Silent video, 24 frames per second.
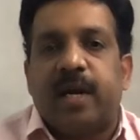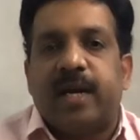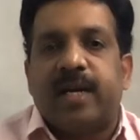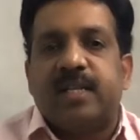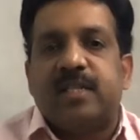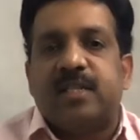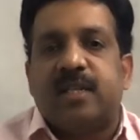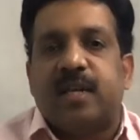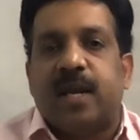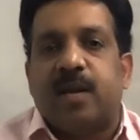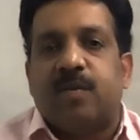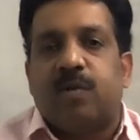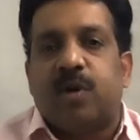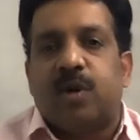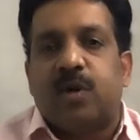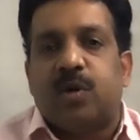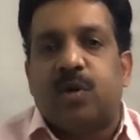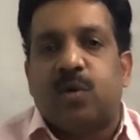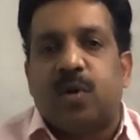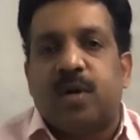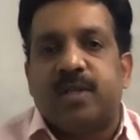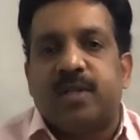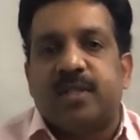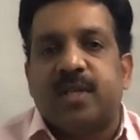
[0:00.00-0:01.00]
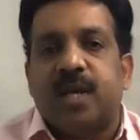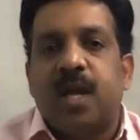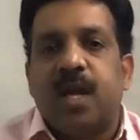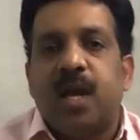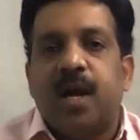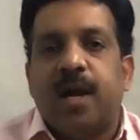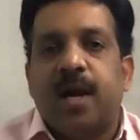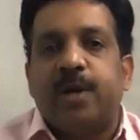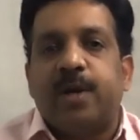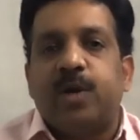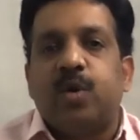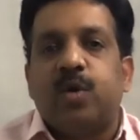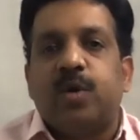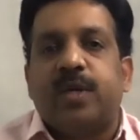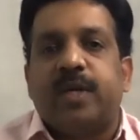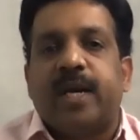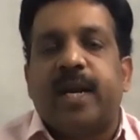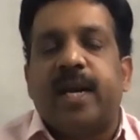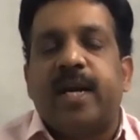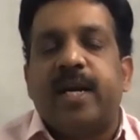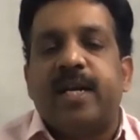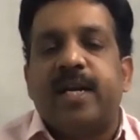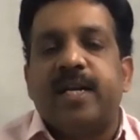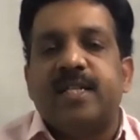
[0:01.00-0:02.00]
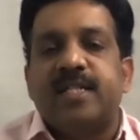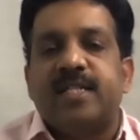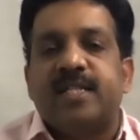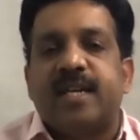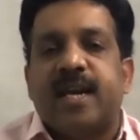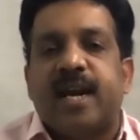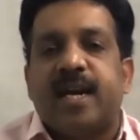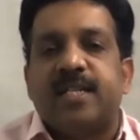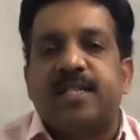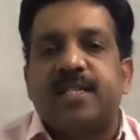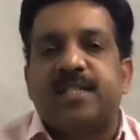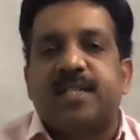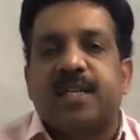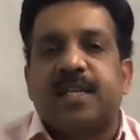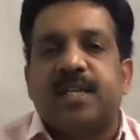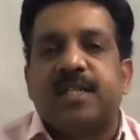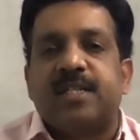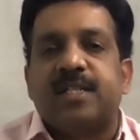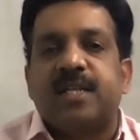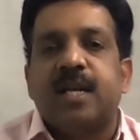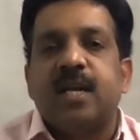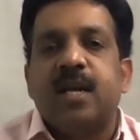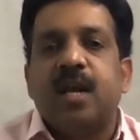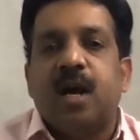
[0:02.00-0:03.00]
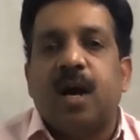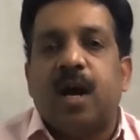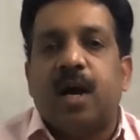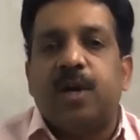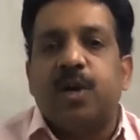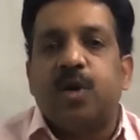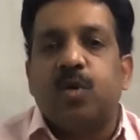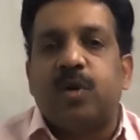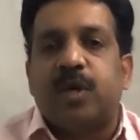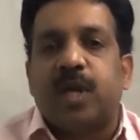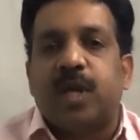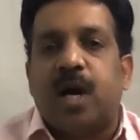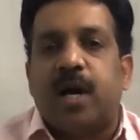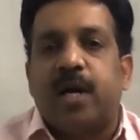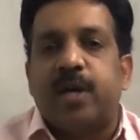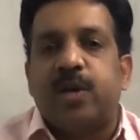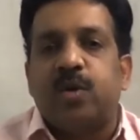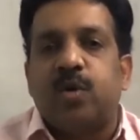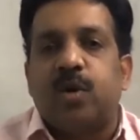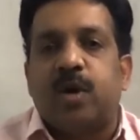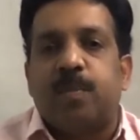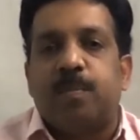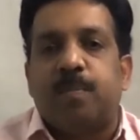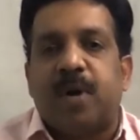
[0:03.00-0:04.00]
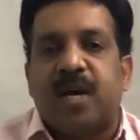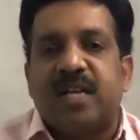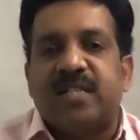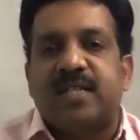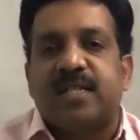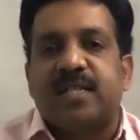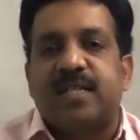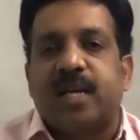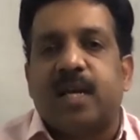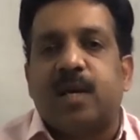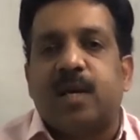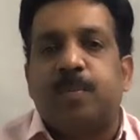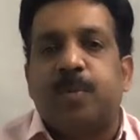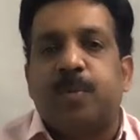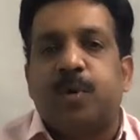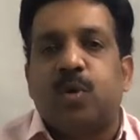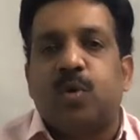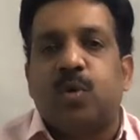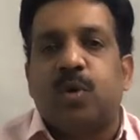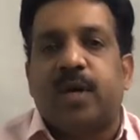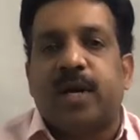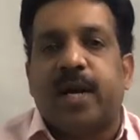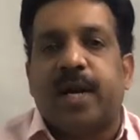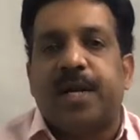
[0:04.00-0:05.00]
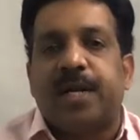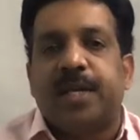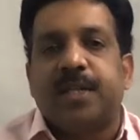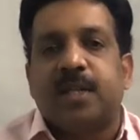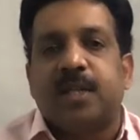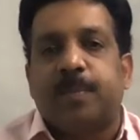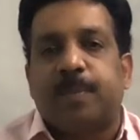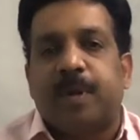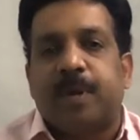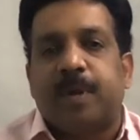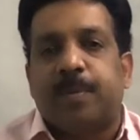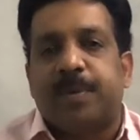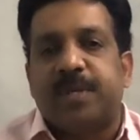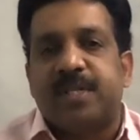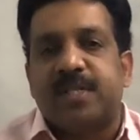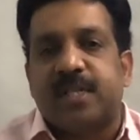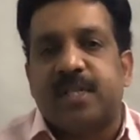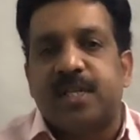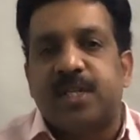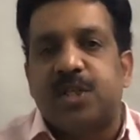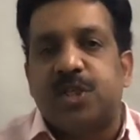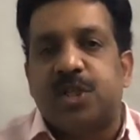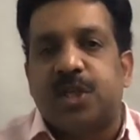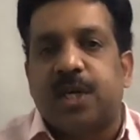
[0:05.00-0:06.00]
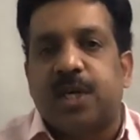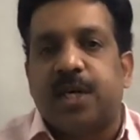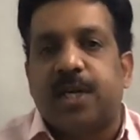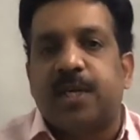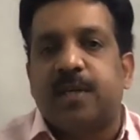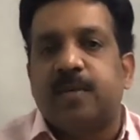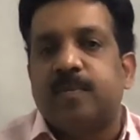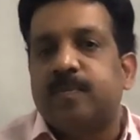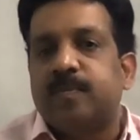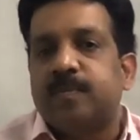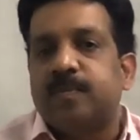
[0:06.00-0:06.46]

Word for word: Honestly, I want to ask. Are you trained in statistics? Are you are your bosses help you in writing the papers initially?